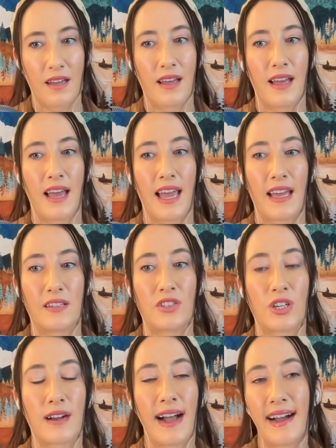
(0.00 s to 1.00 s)
and
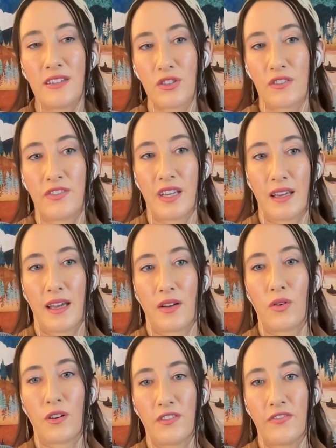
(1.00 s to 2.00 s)
you're atrophying
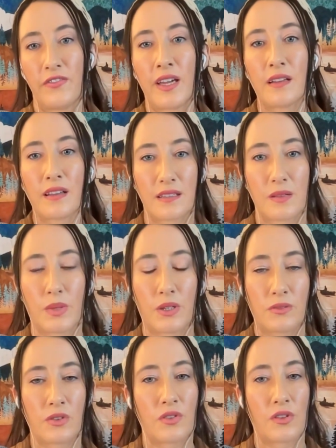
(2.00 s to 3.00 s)
or failing to
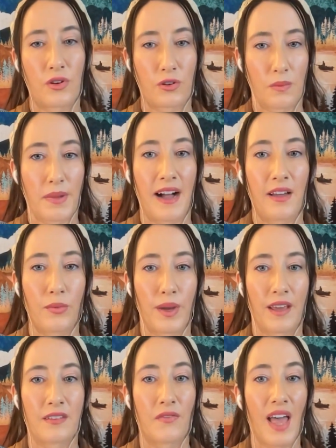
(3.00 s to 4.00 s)
build the neural
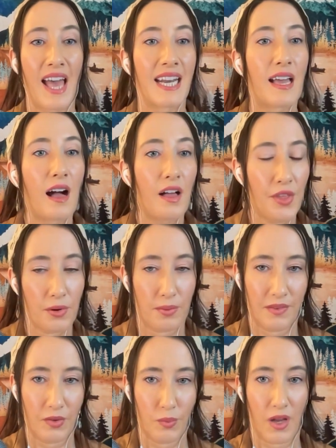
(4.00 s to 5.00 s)
pathways of any other
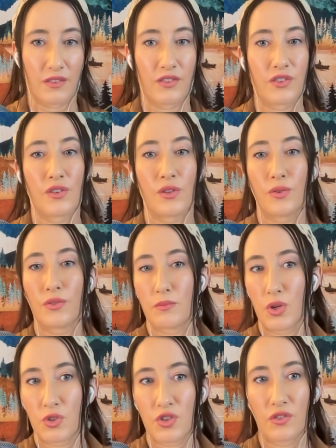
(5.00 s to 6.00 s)
response to those
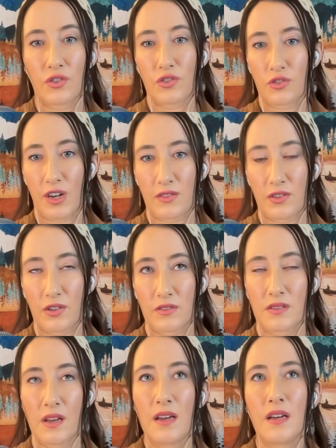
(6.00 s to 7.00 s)
emotions or
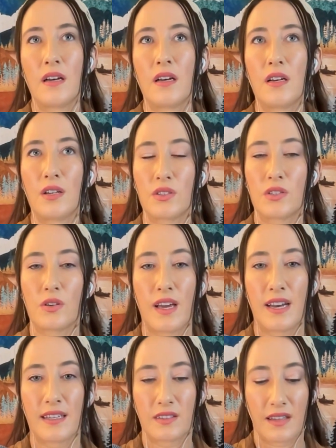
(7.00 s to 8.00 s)
stressors. So
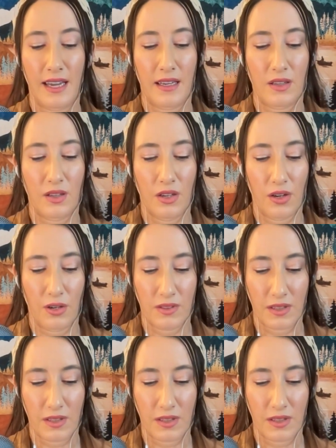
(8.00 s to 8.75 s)
then it's like, it's like